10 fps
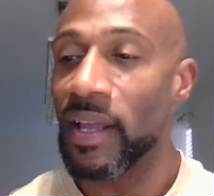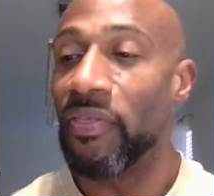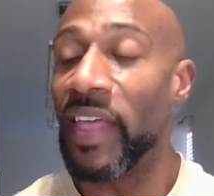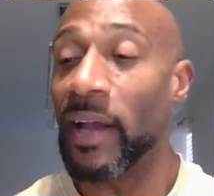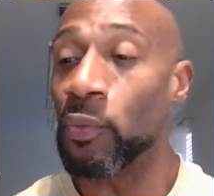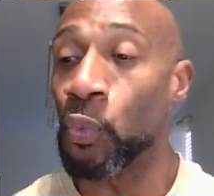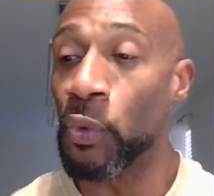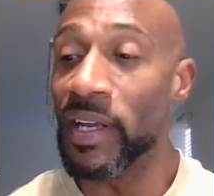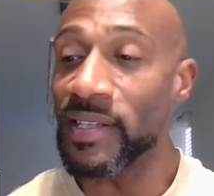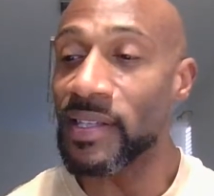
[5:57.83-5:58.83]
that
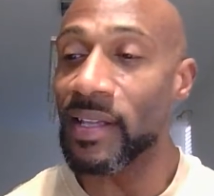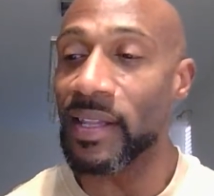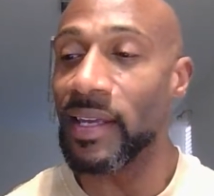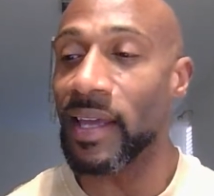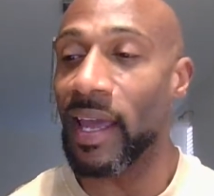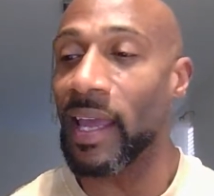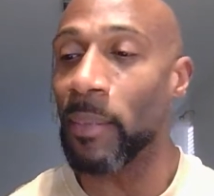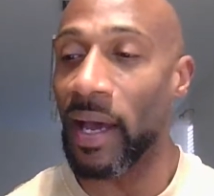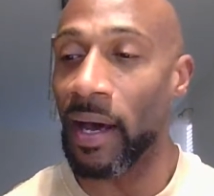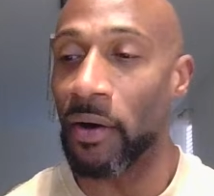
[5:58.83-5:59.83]
recently came
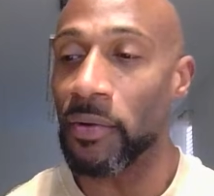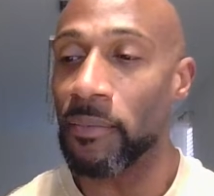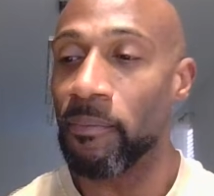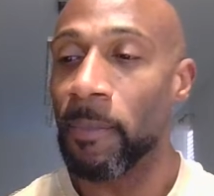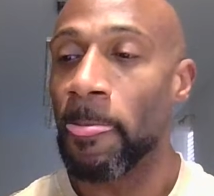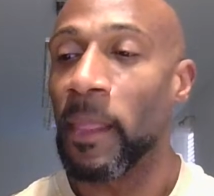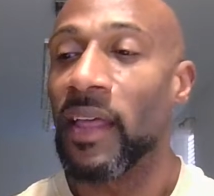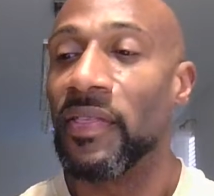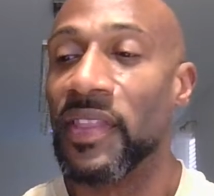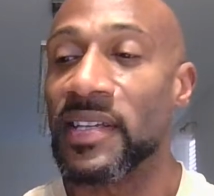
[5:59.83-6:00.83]
out,
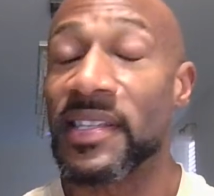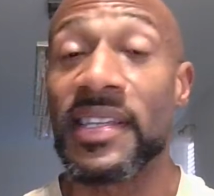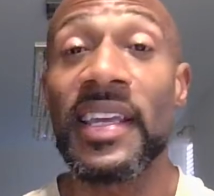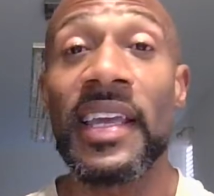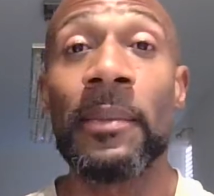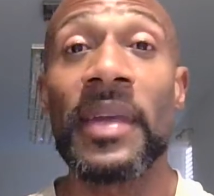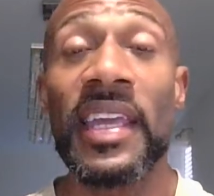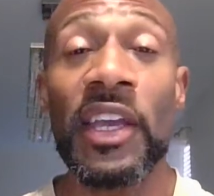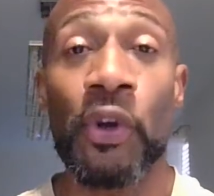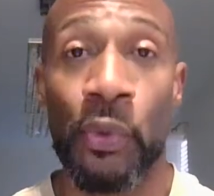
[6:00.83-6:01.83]
the
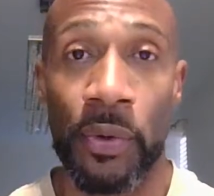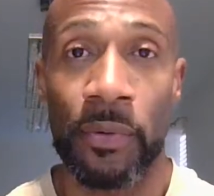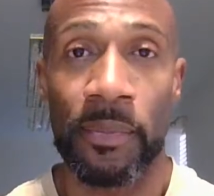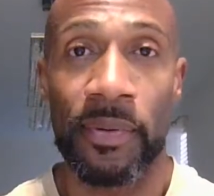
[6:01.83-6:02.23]
CME group,